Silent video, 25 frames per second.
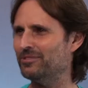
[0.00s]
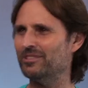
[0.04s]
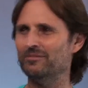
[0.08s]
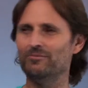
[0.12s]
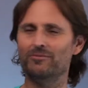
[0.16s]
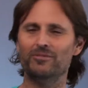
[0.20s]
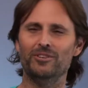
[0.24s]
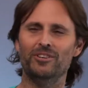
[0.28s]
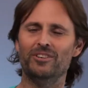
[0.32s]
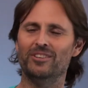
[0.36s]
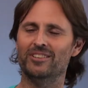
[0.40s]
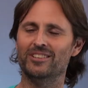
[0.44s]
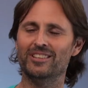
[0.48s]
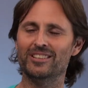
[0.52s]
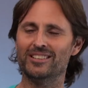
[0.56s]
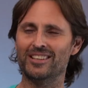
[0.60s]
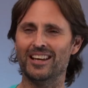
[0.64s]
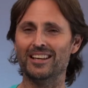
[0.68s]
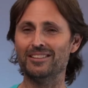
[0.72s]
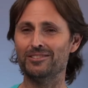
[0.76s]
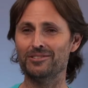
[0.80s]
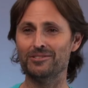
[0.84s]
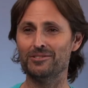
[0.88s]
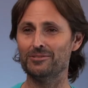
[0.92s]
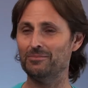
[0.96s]
some further
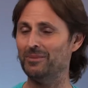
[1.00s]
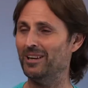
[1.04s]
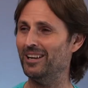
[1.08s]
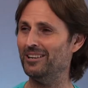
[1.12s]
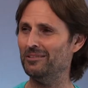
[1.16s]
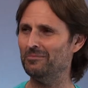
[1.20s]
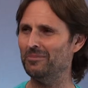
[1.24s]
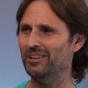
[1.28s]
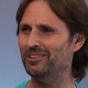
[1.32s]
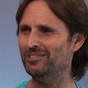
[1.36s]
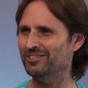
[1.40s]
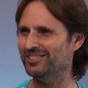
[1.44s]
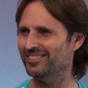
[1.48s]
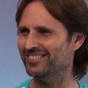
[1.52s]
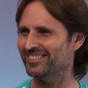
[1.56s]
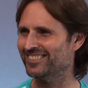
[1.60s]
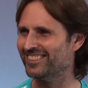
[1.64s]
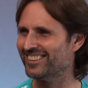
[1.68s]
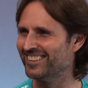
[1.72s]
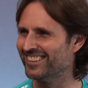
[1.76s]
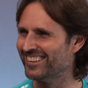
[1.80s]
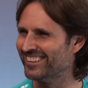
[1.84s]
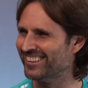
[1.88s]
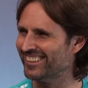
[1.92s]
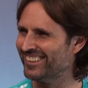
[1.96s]
discussions about emotion.
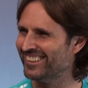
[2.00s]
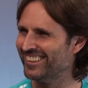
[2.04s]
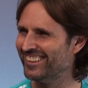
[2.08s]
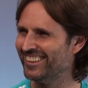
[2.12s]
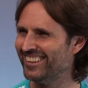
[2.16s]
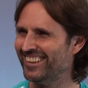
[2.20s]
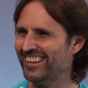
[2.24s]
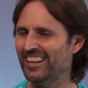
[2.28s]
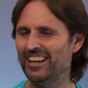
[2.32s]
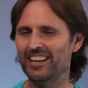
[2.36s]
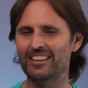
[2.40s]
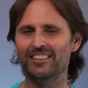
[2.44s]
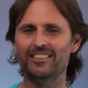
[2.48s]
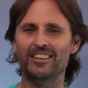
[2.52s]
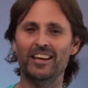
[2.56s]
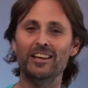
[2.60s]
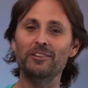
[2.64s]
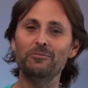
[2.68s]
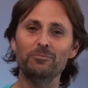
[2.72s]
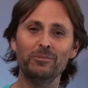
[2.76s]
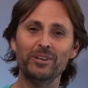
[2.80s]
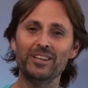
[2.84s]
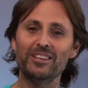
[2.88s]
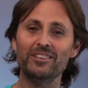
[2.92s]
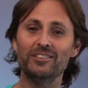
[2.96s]
Yeah.
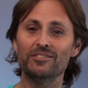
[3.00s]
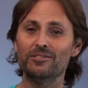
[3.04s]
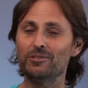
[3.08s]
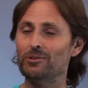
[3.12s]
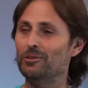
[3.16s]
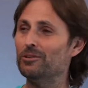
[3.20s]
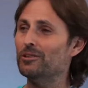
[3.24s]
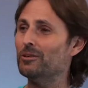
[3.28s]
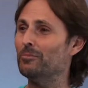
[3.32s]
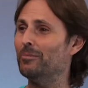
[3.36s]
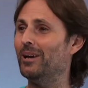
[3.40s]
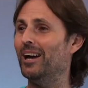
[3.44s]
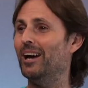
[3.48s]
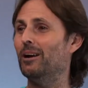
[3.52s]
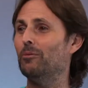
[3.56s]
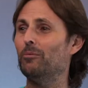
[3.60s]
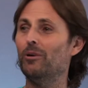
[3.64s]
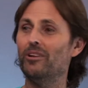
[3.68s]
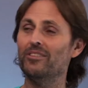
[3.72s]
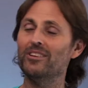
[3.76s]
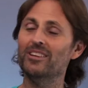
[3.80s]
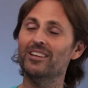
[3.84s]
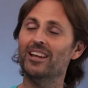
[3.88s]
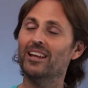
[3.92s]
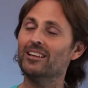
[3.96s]
Then we can talk about
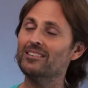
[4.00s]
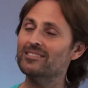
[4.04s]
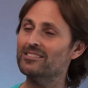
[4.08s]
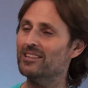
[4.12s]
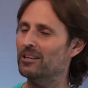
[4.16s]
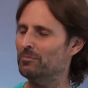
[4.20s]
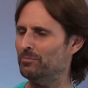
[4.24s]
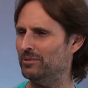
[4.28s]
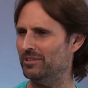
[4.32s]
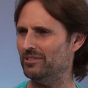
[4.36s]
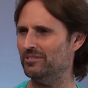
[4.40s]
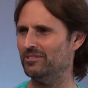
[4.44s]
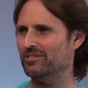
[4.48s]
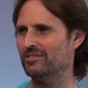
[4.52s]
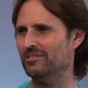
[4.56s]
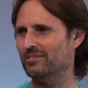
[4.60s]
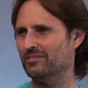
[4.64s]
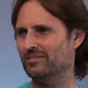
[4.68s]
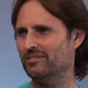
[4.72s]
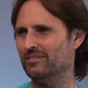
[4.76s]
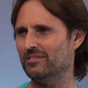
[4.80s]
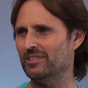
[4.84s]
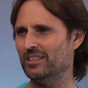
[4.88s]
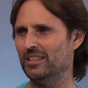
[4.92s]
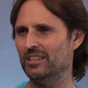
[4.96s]
what the next step is.
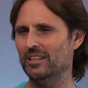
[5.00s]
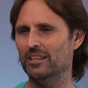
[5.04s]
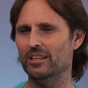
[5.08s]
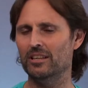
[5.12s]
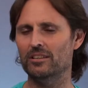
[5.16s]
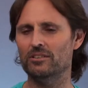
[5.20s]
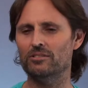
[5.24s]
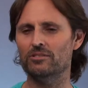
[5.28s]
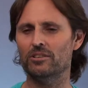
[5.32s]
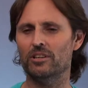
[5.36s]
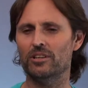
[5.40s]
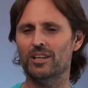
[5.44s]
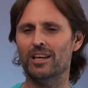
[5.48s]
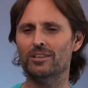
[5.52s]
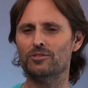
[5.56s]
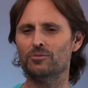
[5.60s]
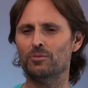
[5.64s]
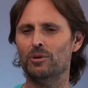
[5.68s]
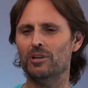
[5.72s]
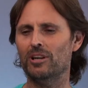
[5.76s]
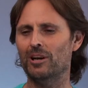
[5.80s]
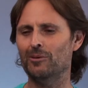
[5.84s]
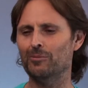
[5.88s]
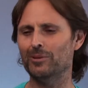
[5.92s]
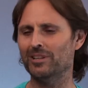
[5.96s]
So that's
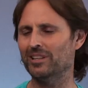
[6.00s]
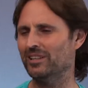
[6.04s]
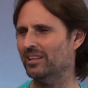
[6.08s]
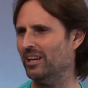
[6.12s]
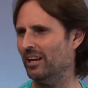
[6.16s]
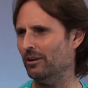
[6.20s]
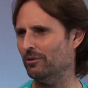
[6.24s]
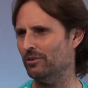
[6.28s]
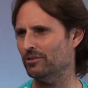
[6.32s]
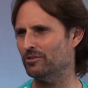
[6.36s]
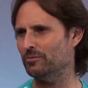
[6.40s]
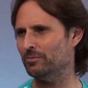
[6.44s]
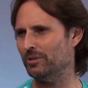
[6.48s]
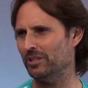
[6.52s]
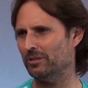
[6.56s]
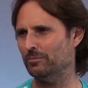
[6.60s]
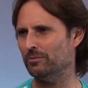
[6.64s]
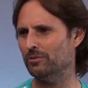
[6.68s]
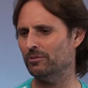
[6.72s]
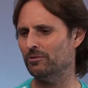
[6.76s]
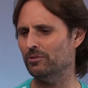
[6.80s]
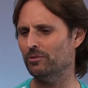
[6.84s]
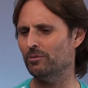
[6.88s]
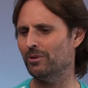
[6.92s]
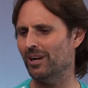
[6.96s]
what I would encourage
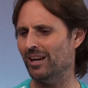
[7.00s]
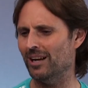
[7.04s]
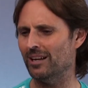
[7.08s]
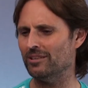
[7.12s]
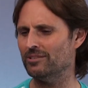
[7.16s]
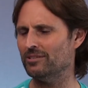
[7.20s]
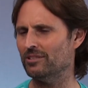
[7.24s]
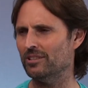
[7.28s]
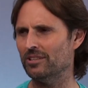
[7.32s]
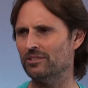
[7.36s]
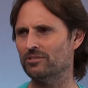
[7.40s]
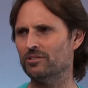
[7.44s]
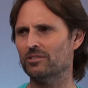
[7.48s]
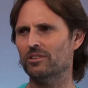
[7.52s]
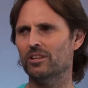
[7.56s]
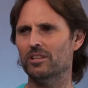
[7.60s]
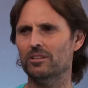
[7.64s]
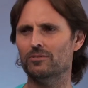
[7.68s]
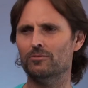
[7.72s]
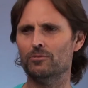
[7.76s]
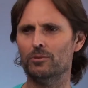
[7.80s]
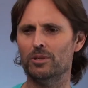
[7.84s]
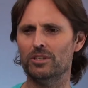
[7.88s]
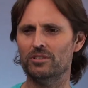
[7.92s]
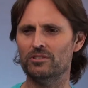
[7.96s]
people who ask these kind
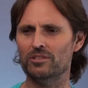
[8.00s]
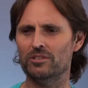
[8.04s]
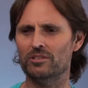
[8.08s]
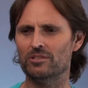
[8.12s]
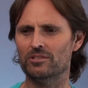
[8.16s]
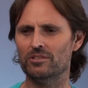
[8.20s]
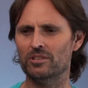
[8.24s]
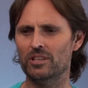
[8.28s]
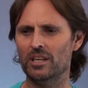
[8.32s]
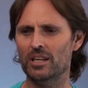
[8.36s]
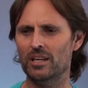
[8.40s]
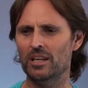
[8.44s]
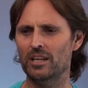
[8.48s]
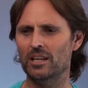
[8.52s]
of questions